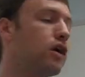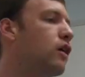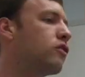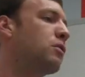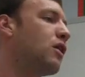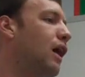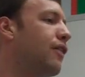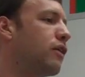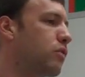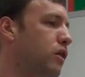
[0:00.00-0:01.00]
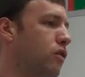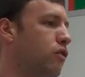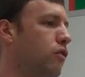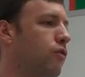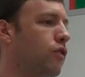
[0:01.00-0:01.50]
There's going to be a lot of things we're going to
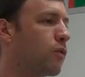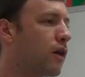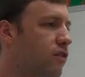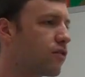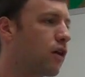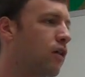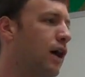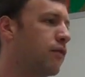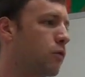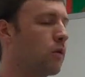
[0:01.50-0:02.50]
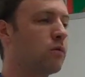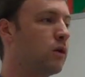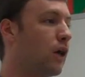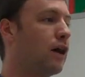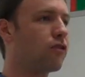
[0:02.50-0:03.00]
learn over the rest of our lives where we'll
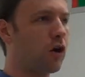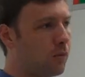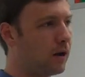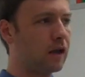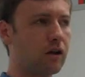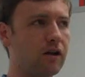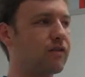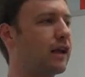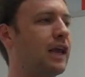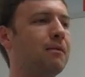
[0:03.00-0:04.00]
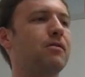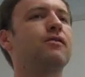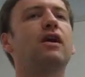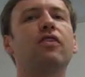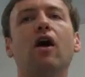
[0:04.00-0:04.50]
realize, oh my goodness, I can't
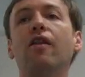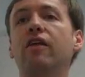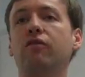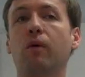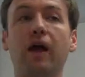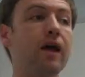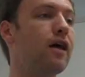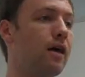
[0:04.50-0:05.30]
believe I thought this way.